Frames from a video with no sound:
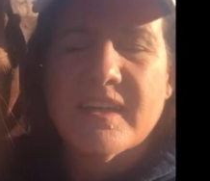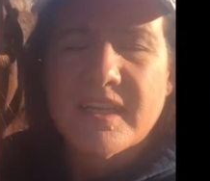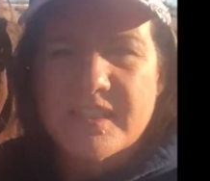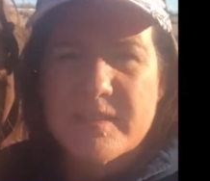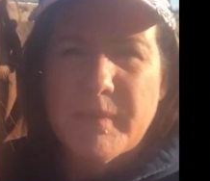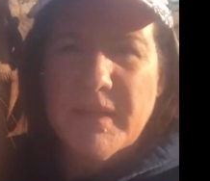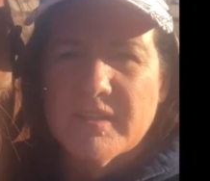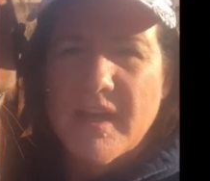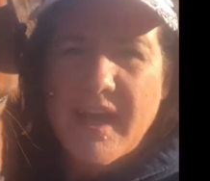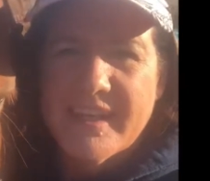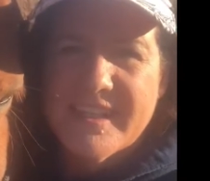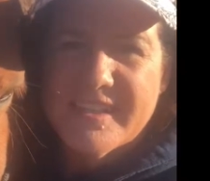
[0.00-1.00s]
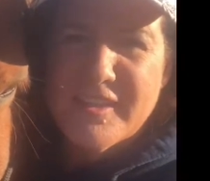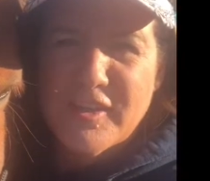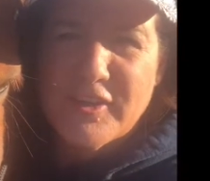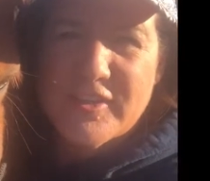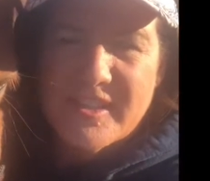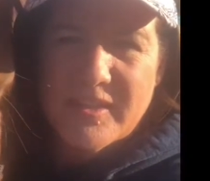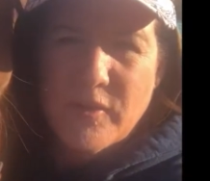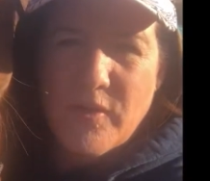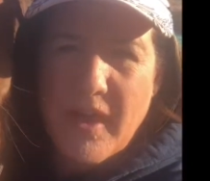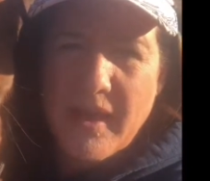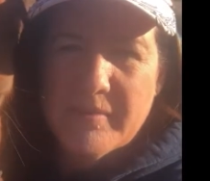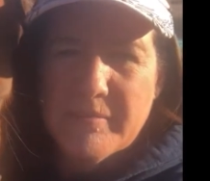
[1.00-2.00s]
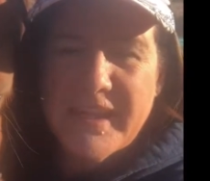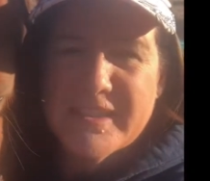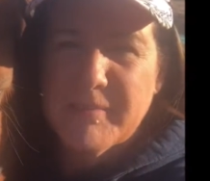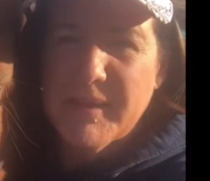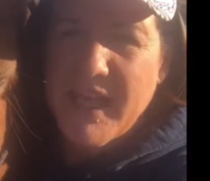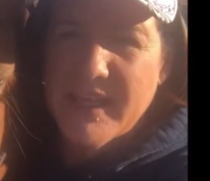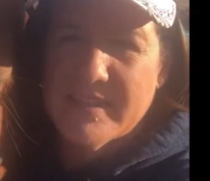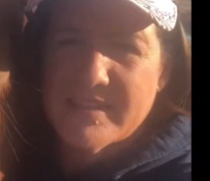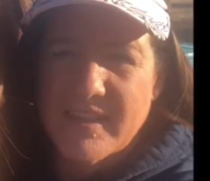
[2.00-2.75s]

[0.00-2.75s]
it's been a lot easier to make some gains,